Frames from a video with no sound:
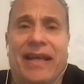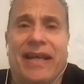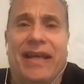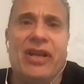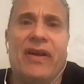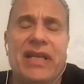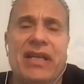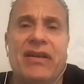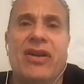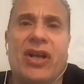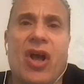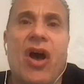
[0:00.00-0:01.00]
I
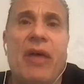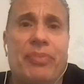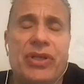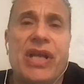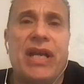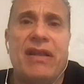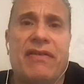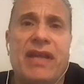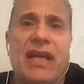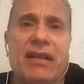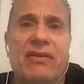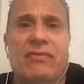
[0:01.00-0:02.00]
didn't accomplish
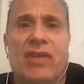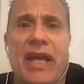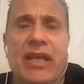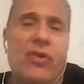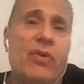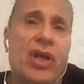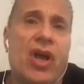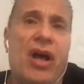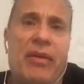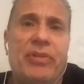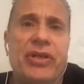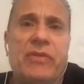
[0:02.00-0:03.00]
anything like you
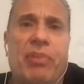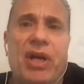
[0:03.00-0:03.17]
accomplished,